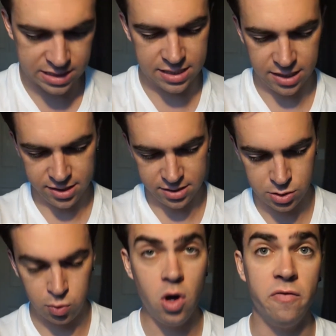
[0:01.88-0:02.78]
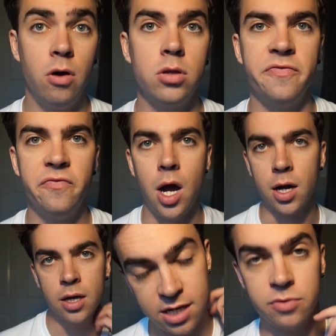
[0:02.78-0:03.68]
is the date? 12th, holy
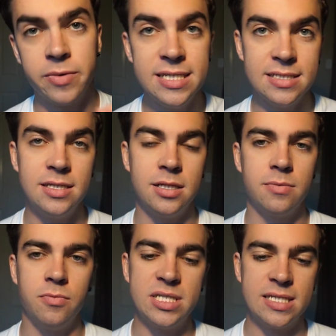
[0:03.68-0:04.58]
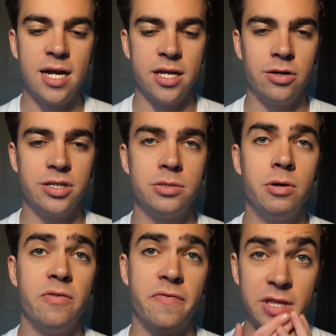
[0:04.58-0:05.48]
fuck. The reason we're starting on the
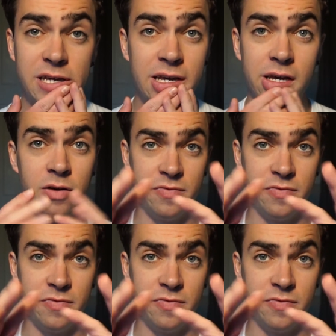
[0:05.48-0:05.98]
12th for the year